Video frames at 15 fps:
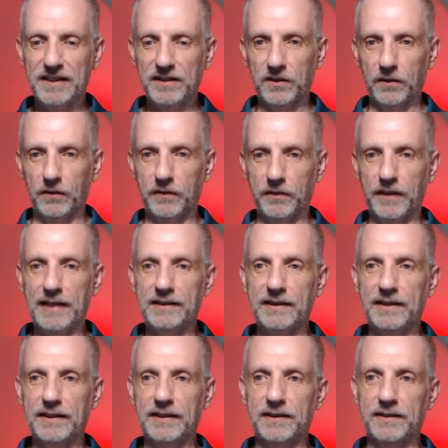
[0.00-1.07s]
So that
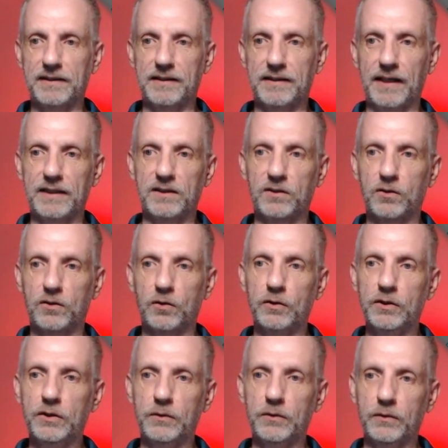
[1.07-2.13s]
is good
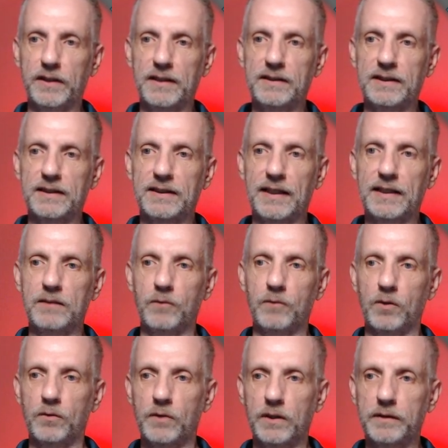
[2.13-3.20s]
news. That's exactly
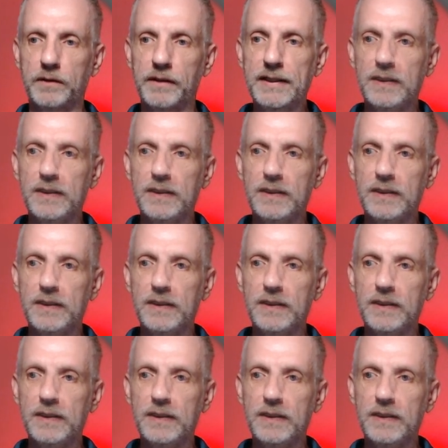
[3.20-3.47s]
what we want.